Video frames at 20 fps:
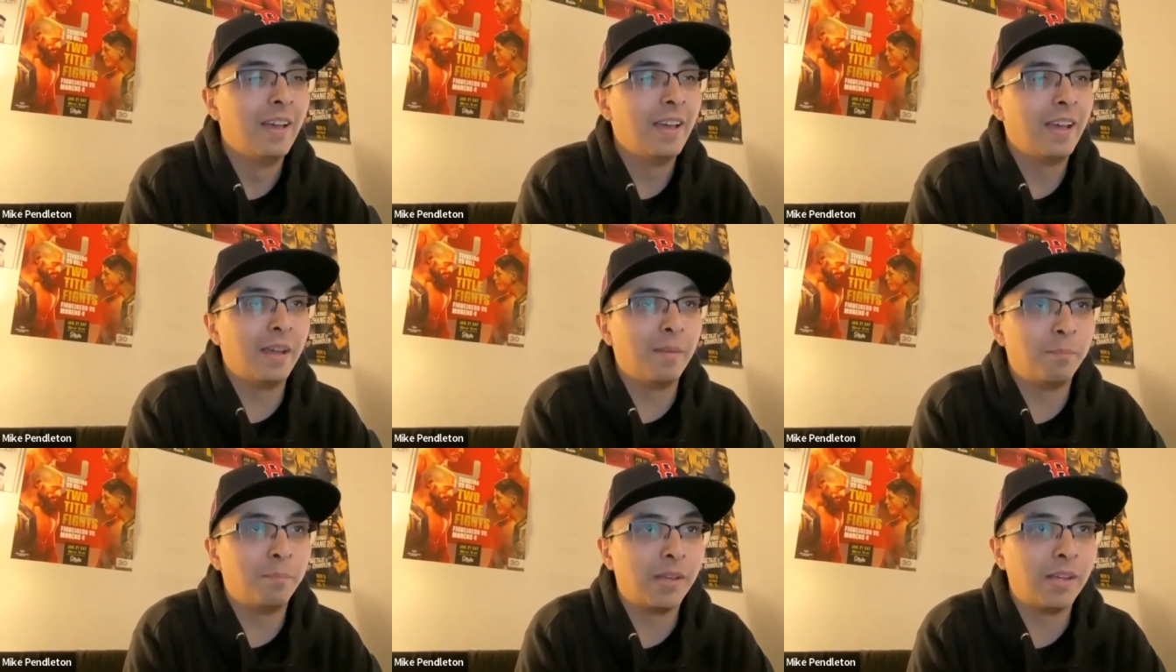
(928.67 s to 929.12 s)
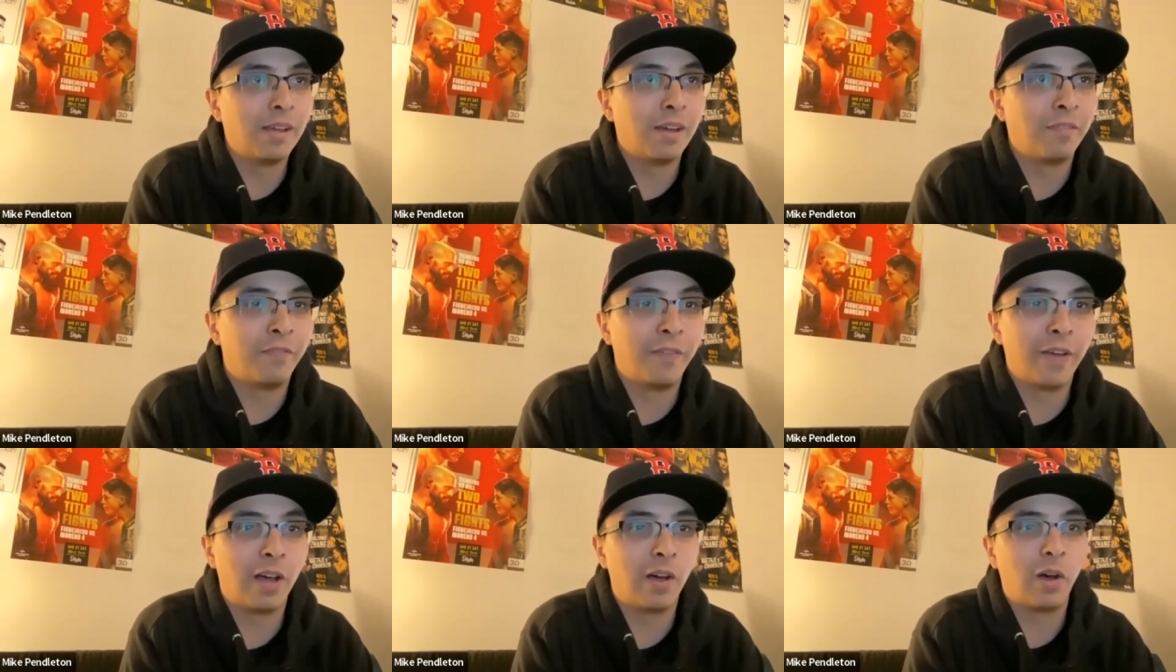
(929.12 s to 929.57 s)
in P
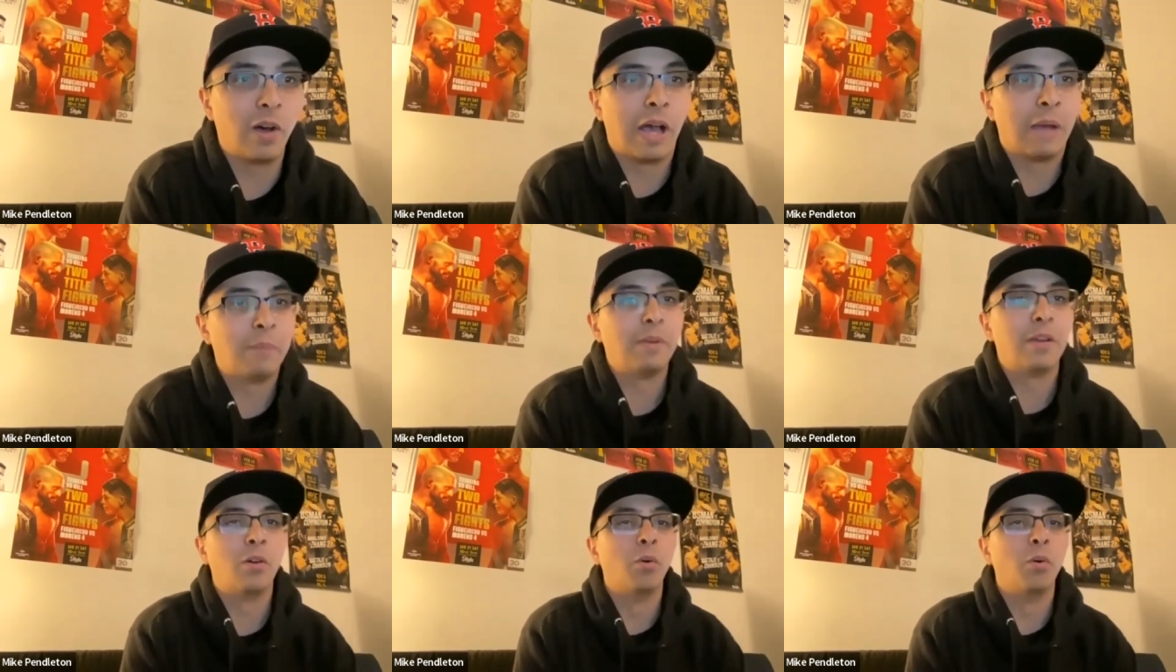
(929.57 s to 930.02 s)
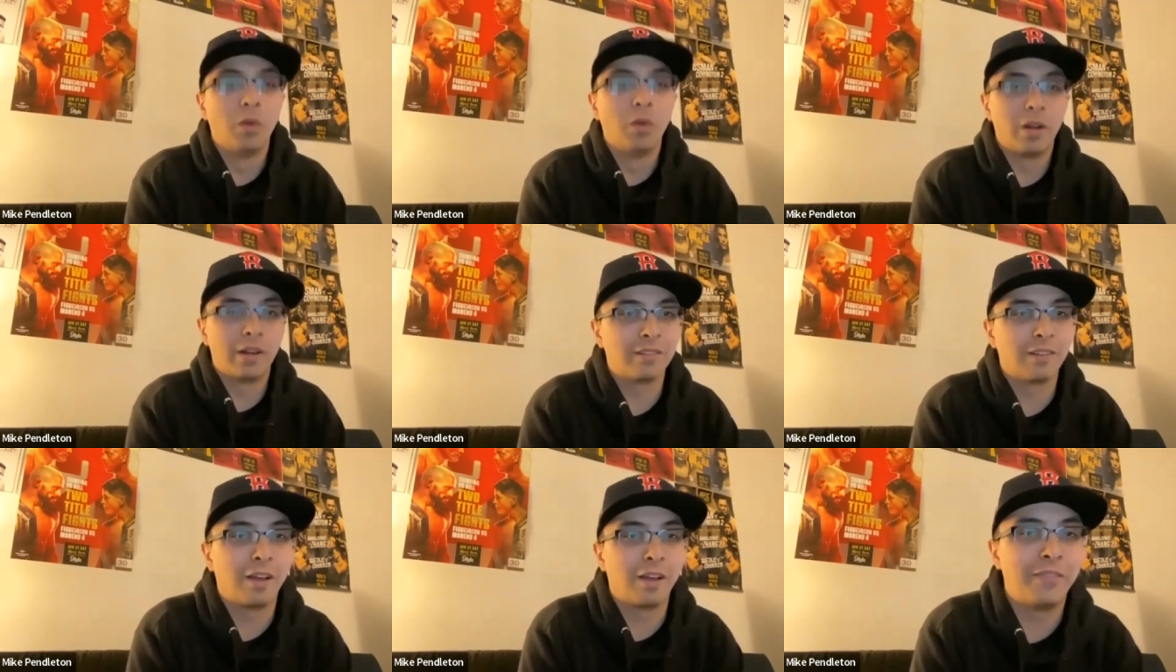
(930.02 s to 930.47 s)
F L. I mean, who
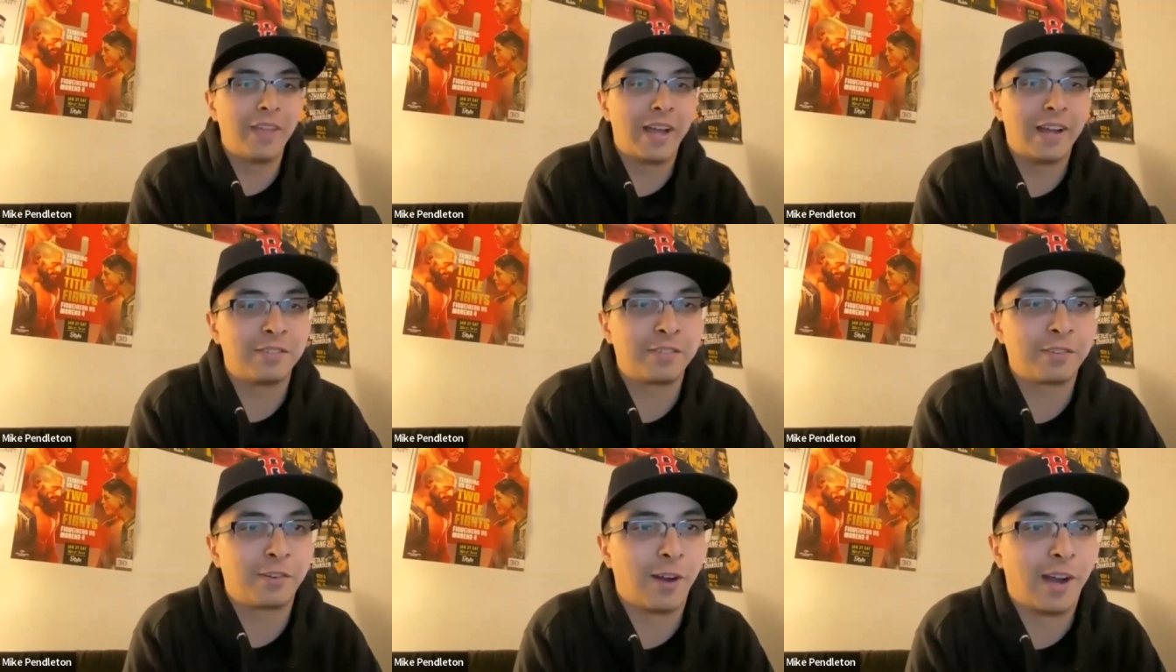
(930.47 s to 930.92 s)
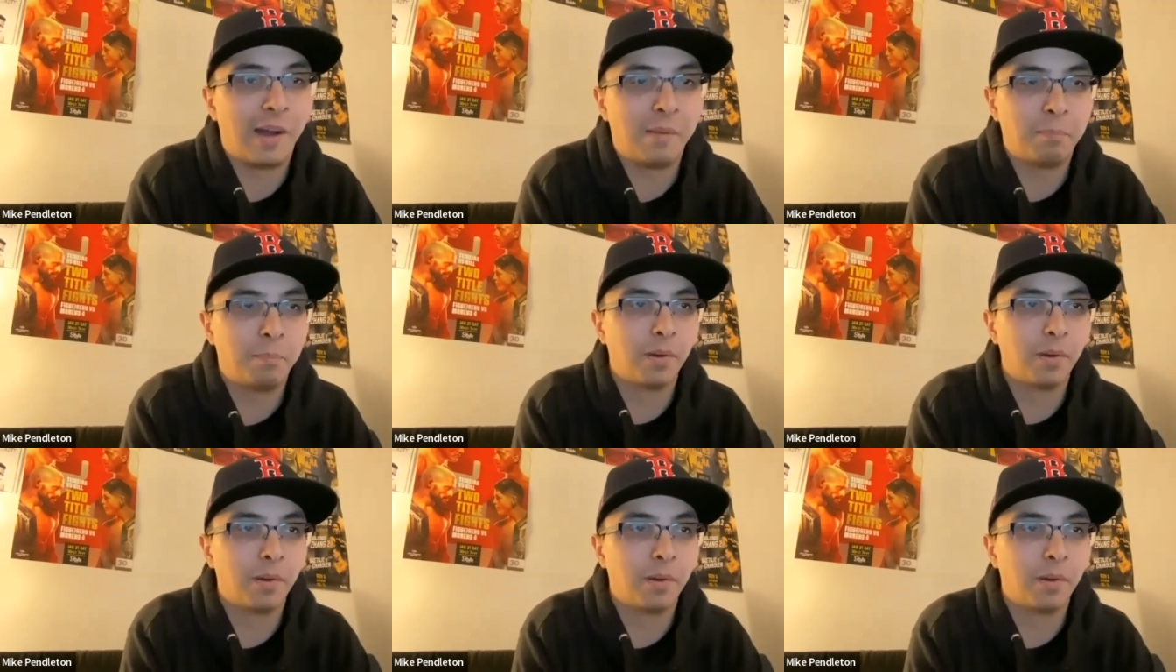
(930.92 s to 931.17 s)
wouldn't love that scrap?